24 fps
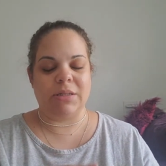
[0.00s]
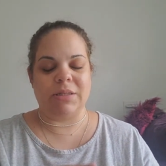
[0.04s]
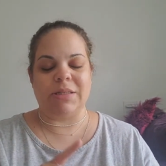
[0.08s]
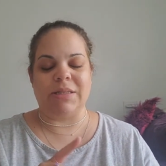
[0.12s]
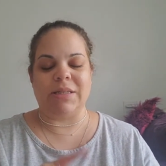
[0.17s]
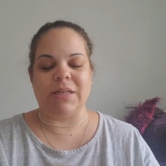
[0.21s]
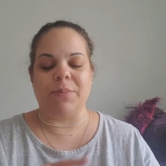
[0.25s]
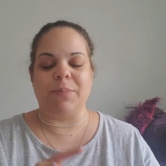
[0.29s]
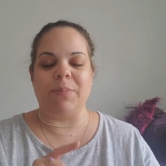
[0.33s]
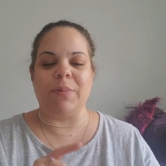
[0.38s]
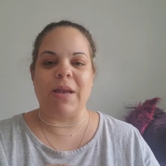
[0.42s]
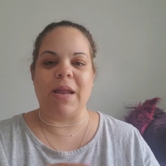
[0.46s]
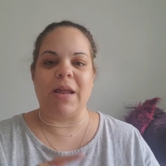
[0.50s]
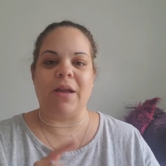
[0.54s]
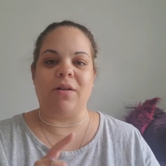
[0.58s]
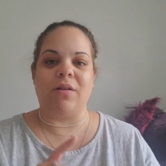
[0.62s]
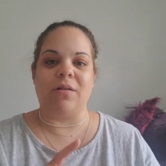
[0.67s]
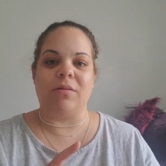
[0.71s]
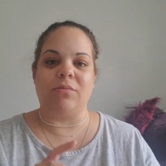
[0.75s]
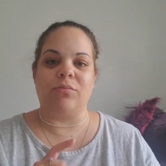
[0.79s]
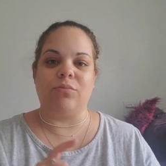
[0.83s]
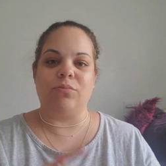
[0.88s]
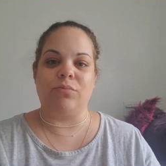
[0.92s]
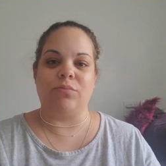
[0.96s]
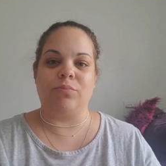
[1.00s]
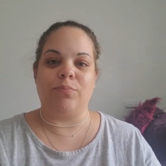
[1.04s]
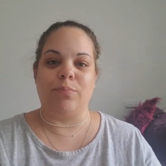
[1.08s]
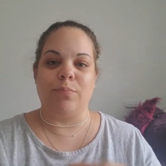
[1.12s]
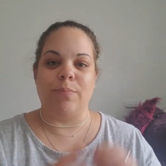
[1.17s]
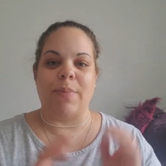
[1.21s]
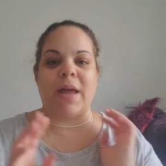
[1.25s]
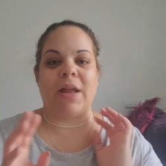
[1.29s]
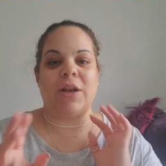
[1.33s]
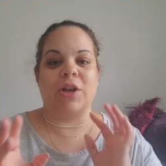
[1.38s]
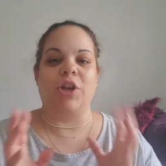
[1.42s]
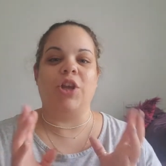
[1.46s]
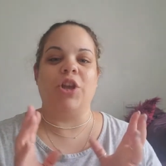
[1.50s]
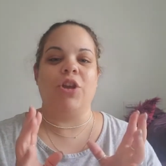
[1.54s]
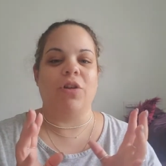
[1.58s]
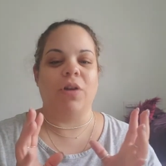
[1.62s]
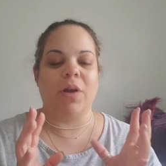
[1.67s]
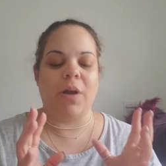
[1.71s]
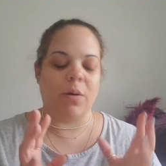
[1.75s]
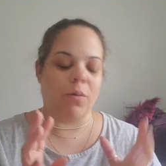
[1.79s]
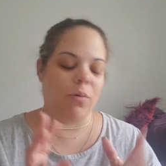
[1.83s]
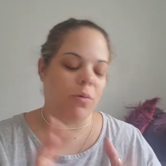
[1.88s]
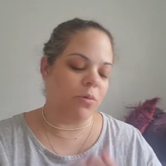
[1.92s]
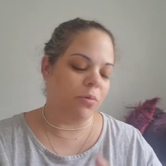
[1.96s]
dip nail manicure
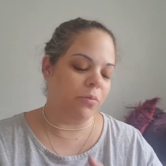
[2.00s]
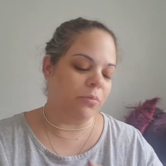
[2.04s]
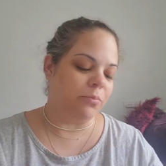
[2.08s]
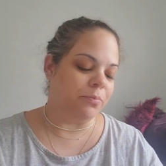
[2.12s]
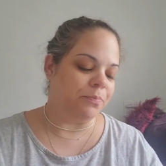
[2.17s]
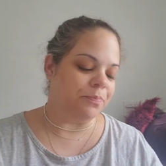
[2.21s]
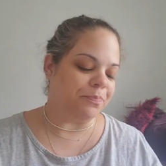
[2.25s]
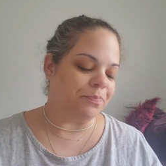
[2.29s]
at home,